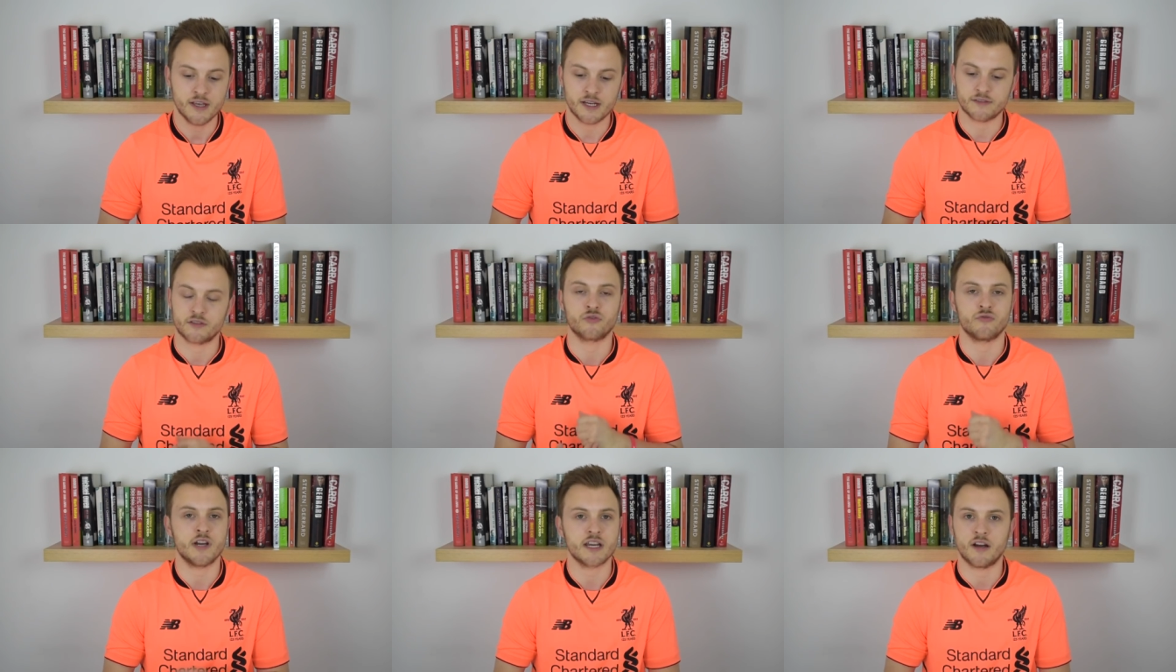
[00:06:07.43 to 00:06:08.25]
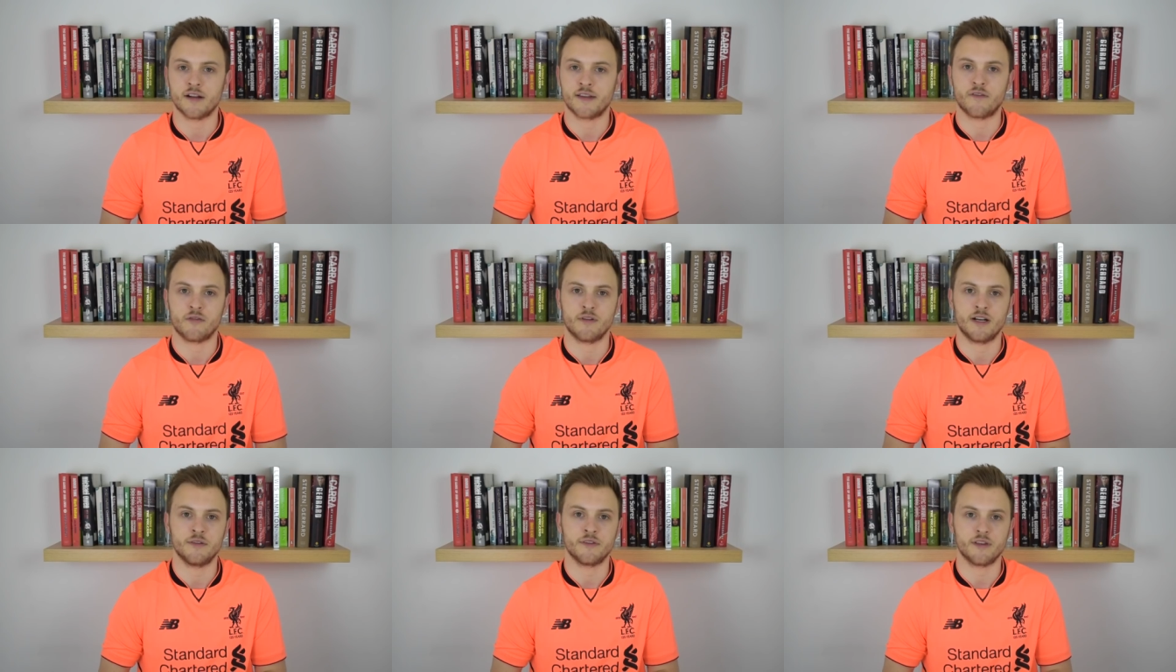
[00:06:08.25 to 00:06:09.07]
He's a great guy to have
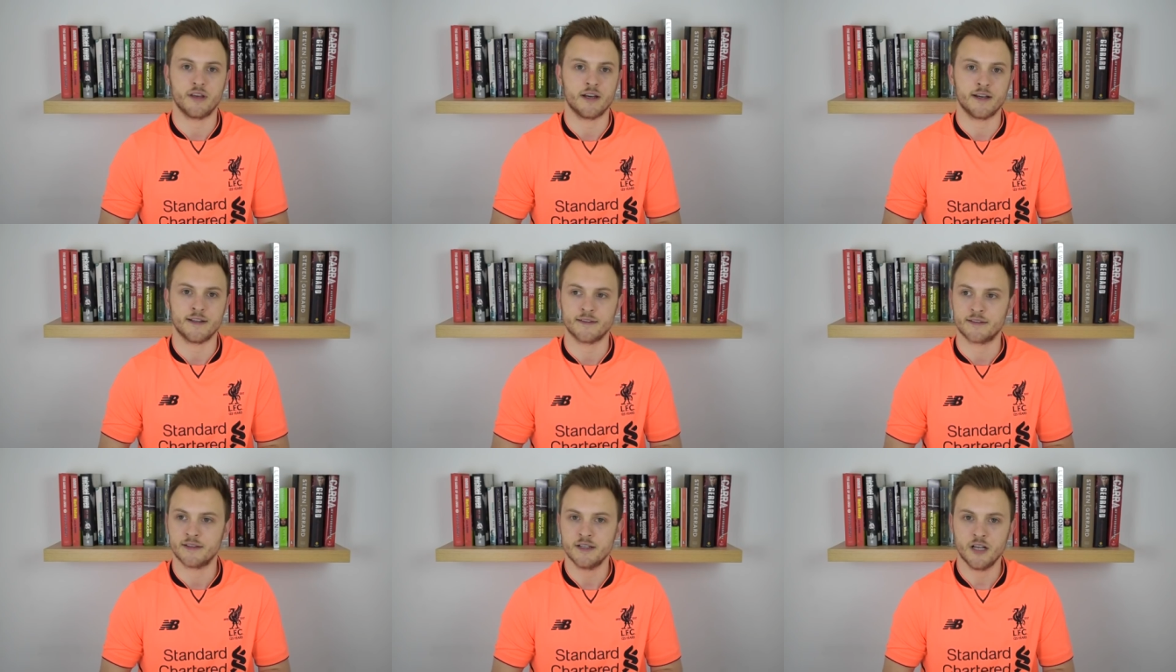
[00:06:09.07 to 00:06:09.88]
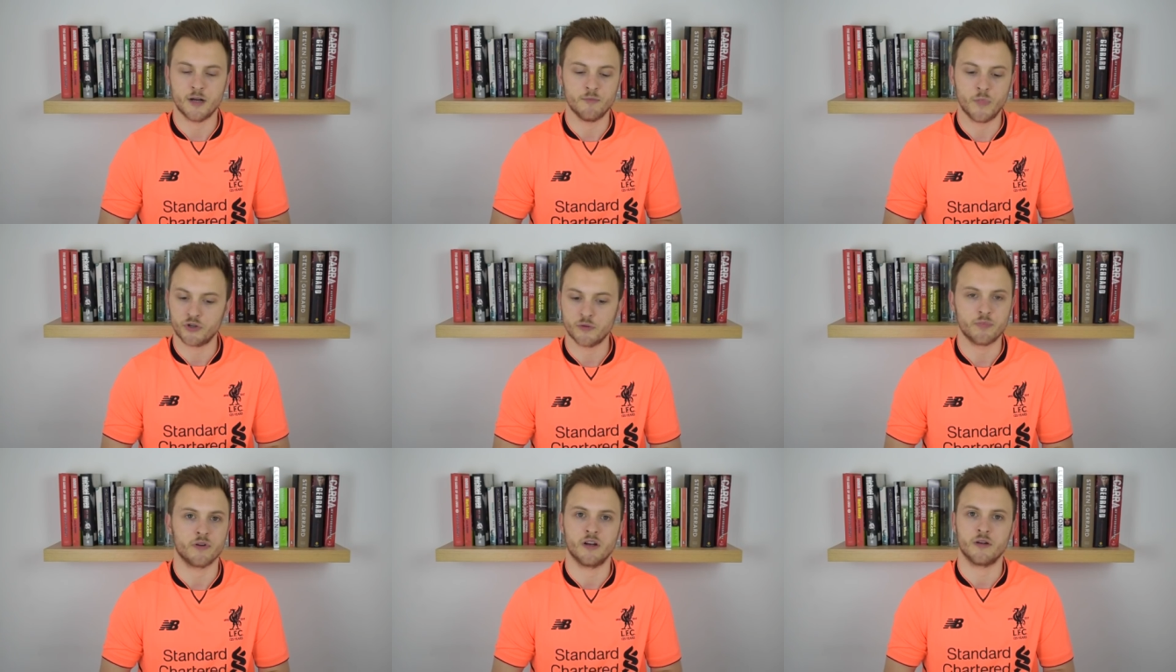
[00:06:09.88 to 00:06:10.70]
around and a model
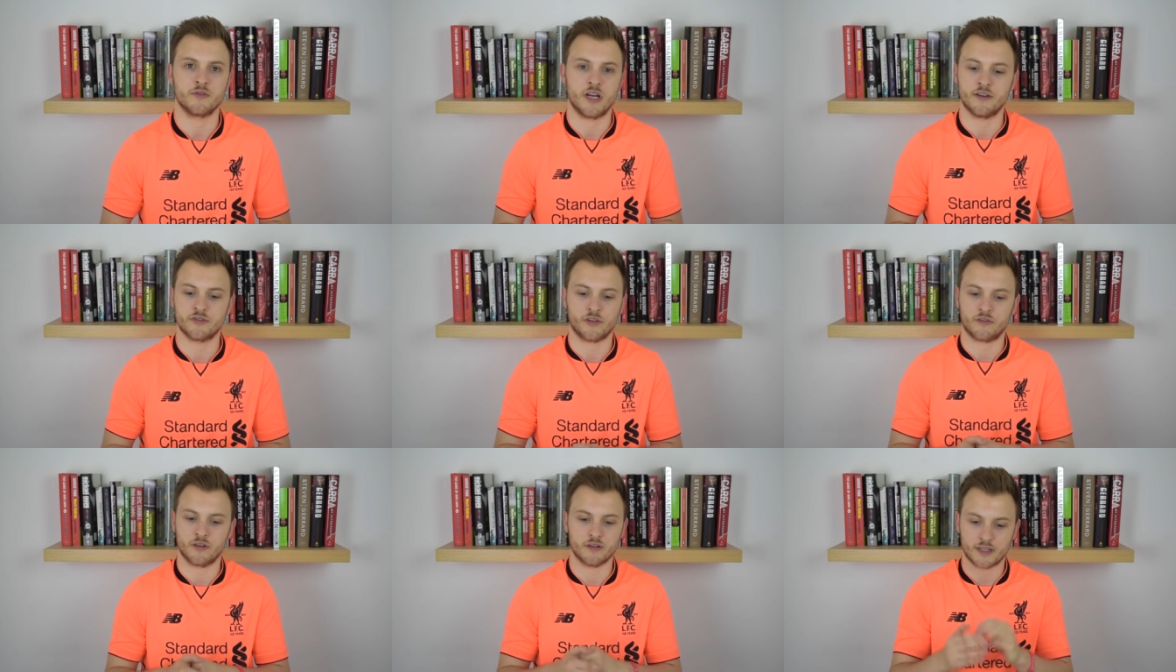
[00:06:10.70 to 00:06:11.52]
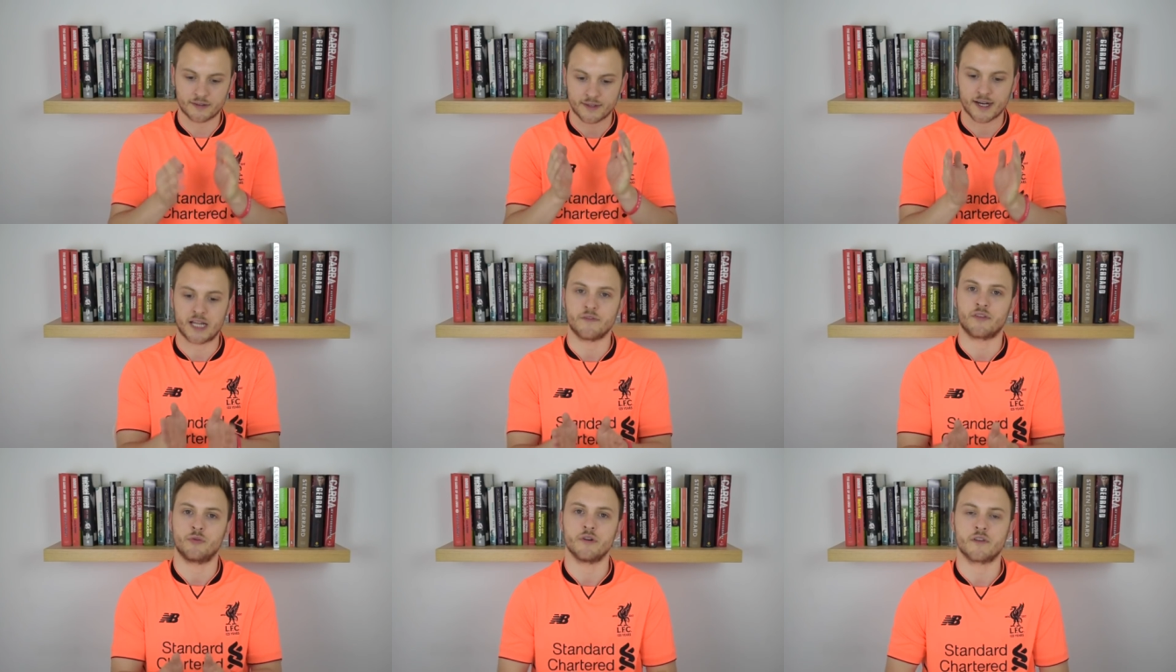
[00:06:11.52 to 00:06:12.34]
pro, and just exactly the
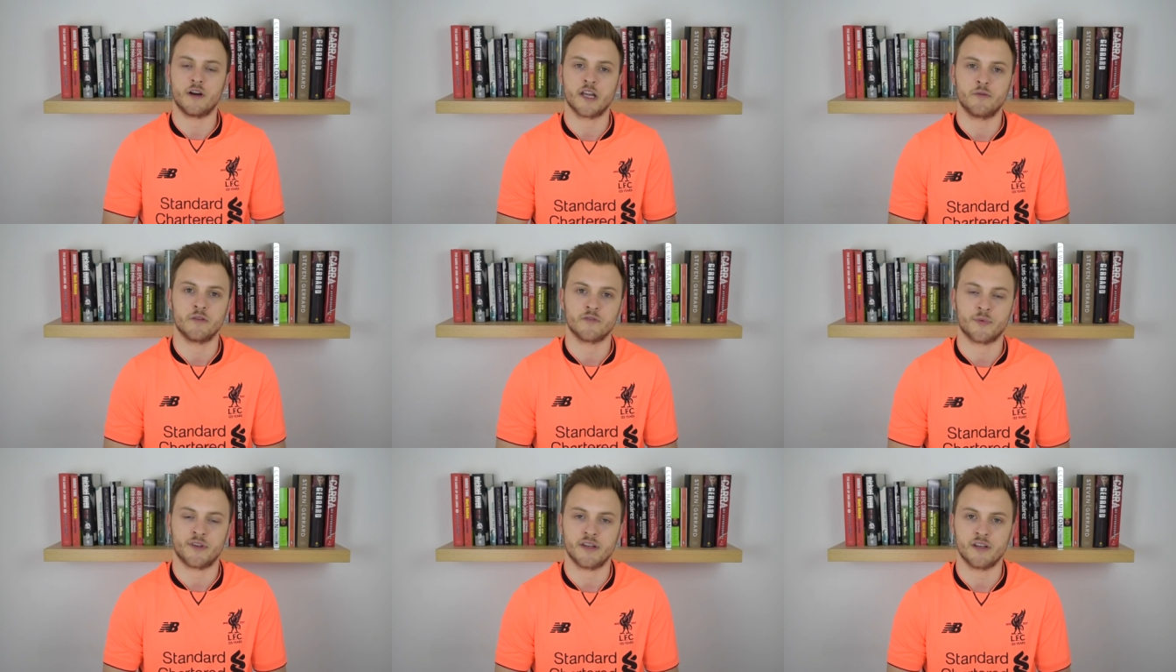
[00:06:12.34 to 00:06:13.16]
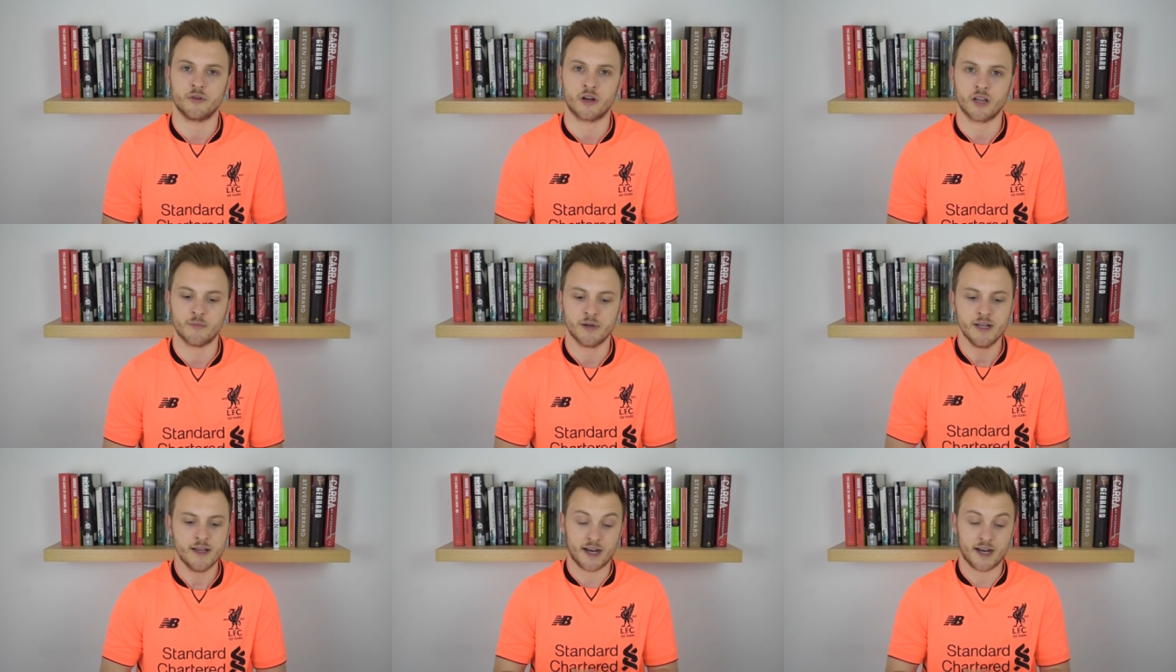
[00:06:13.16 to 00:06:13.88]
sort of guy you want representing your club.